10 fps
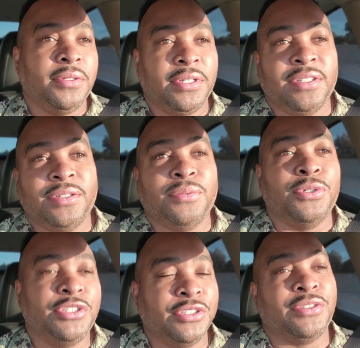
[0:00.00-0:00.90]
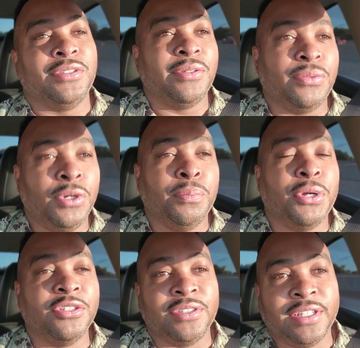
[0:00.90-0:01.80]
it, which is one
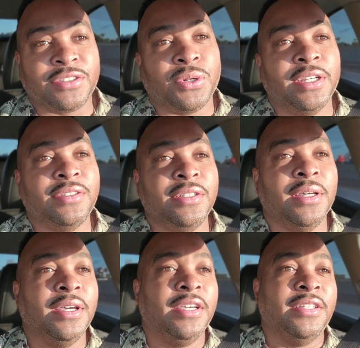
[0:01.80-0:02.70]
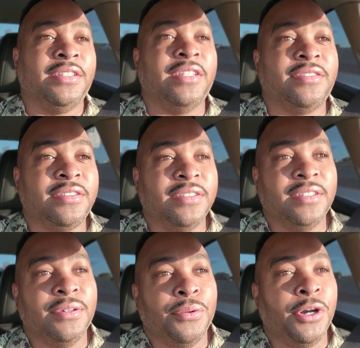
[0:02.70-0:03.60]
person that's crazy. They,
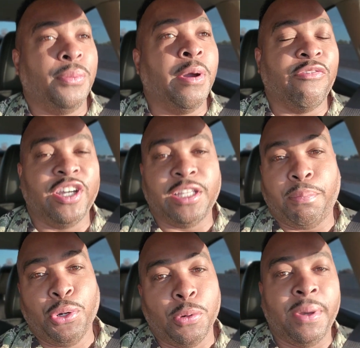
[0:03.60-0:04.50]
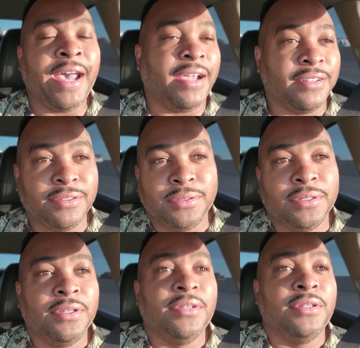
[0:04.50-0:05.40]
on matter fact, they pull back.
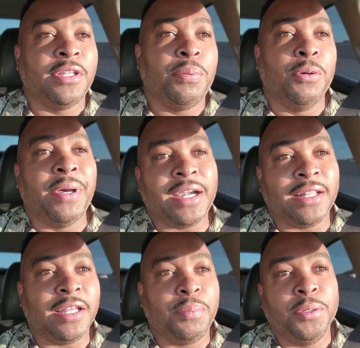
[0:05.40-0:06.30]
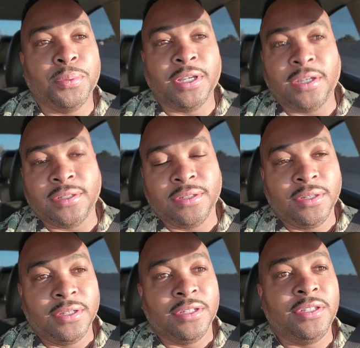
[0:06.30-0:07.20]
They pull back a lot of people up.
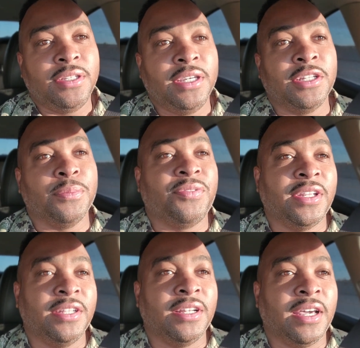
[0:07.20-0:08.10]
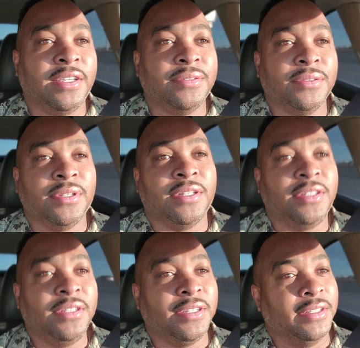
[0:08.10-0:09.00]
You end up sending like,
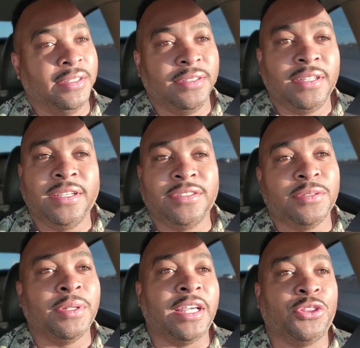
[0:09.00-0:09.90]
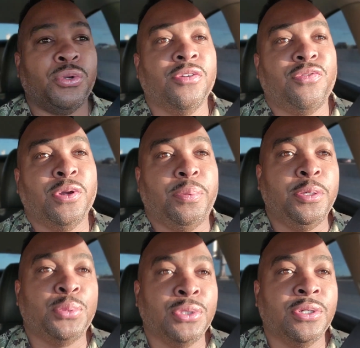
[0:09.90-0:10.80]
they, got, they have something like three or four
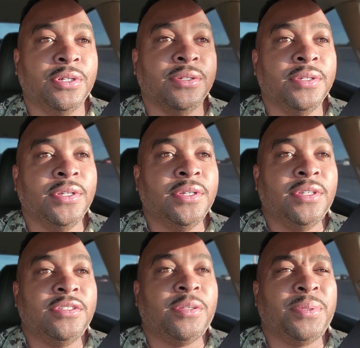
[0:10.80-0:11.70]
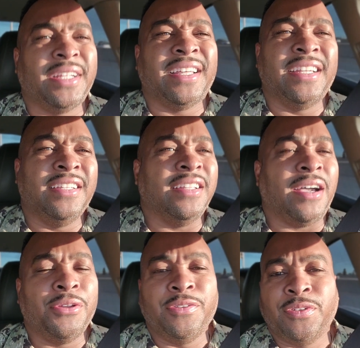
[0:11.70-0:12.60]
people or something like that. And
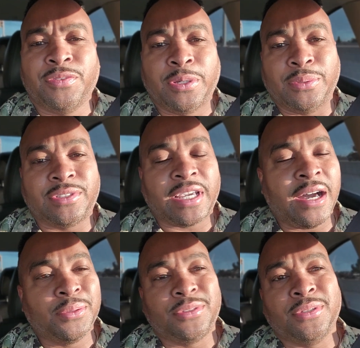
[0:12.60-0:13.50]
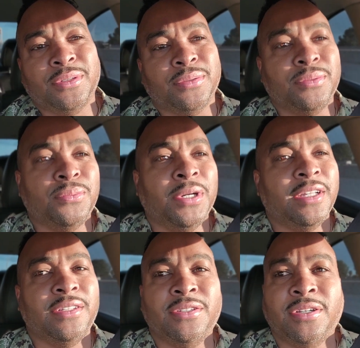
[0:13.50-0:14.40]
I don't even know if they were scouts or
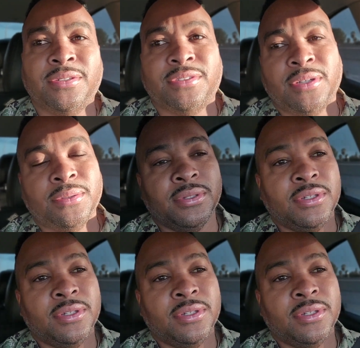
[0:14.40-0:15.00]
what, you know? So,